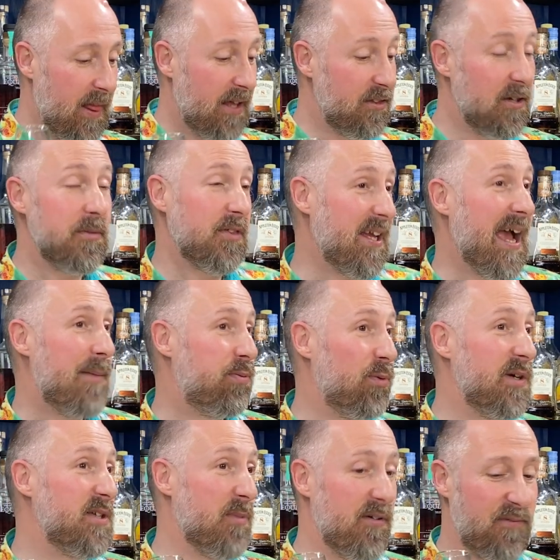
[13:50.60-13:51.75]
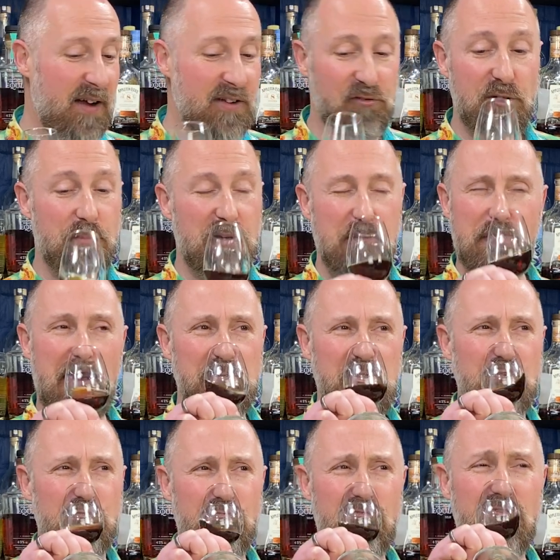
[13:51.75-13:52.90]
The apple is my favourite, but the Pepsi
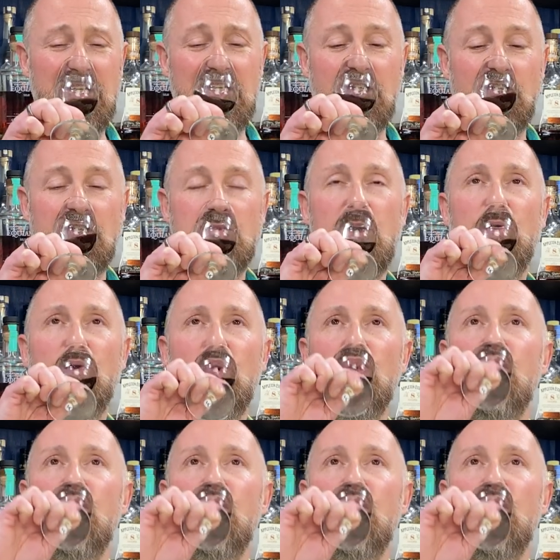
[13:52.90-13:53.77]
is really good as well.